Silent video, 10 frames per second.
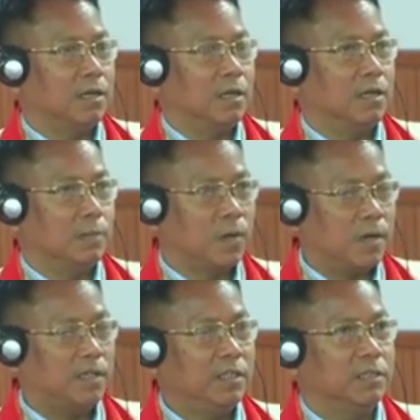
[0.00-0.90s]
Number
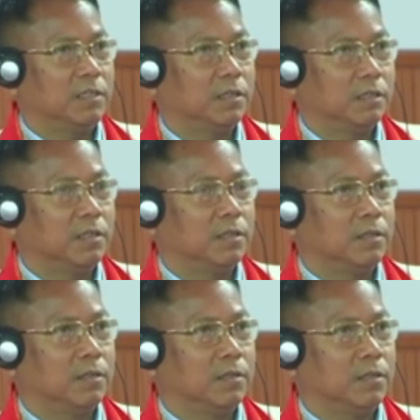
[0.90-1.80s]
one
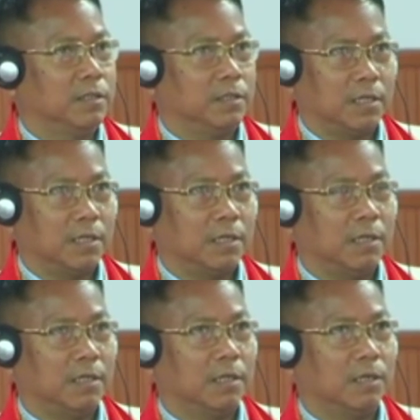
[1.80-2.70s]
is the
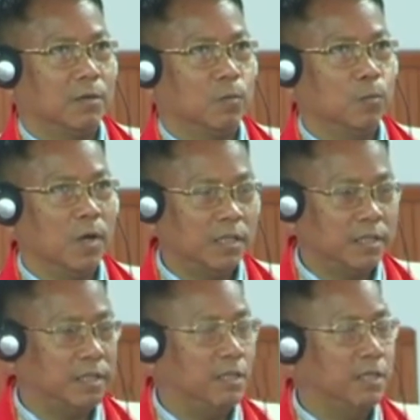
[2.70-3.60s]

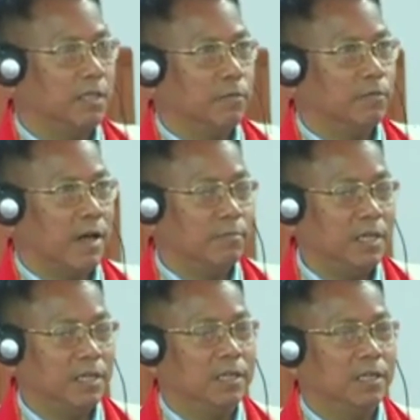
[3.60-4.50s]
wealthy
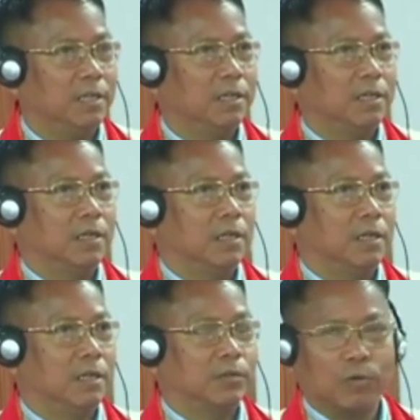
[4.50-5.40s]
family
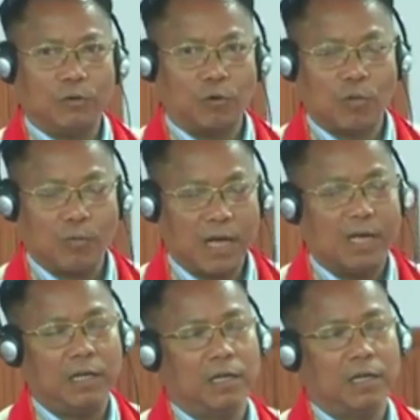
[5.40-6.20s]
is called Nokma.